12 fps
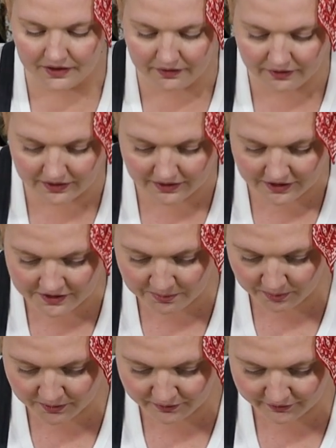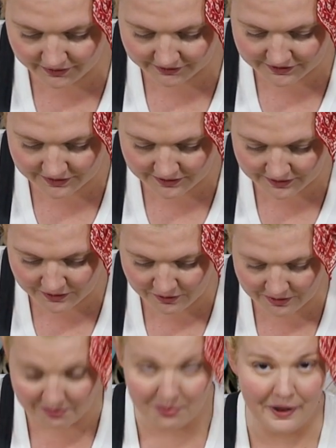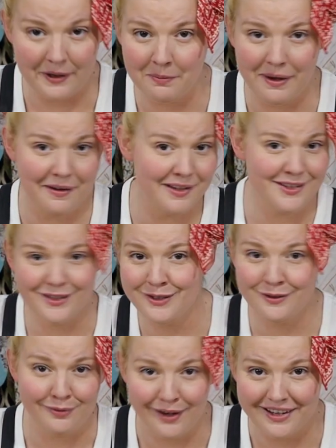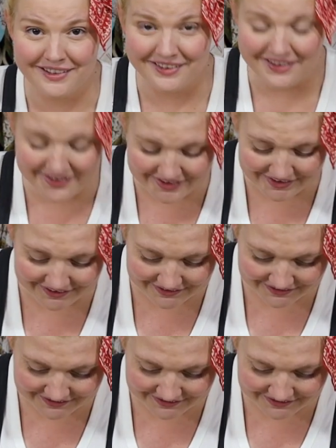If it is perfect, then you can brag about it to your friends.